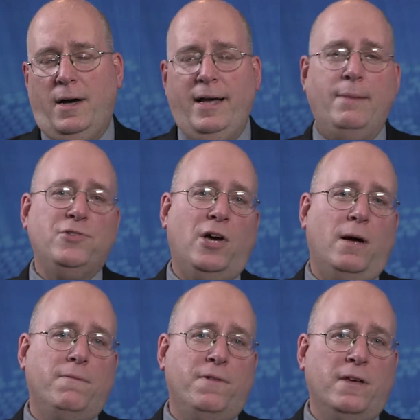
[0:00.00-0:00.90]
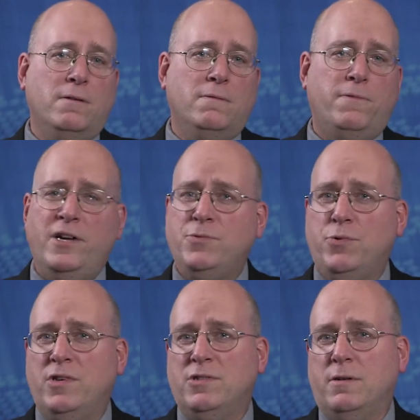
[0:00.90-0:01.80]
Hi, I'm Tom Field, Vice
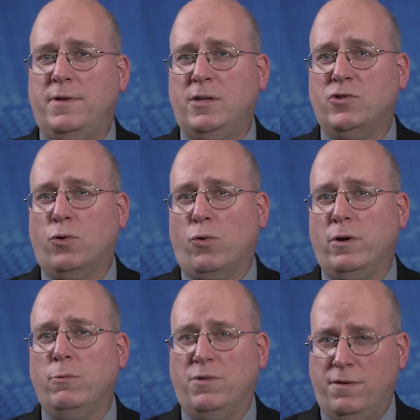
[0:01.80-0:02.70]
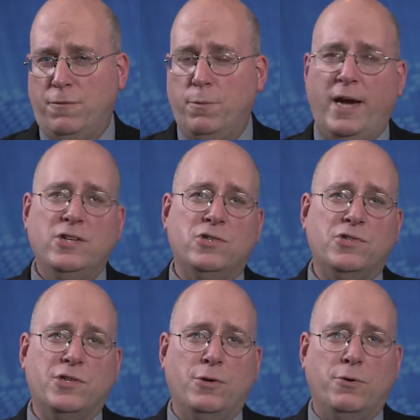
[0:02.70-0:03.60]
President of Editorial with Information
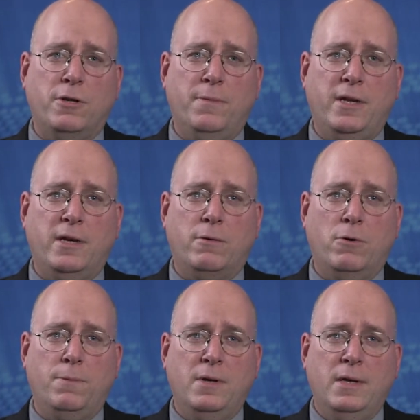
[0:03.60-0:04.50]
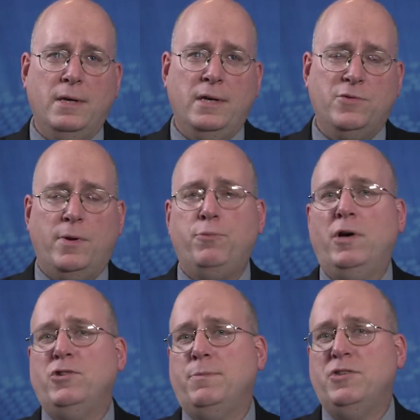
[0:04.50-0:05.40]
Security Media Group, and it's my
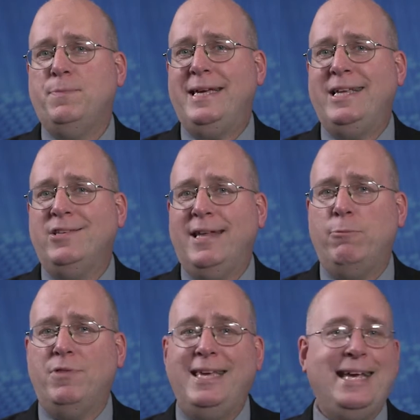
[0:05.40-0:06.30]
pleasure to be speaking today with the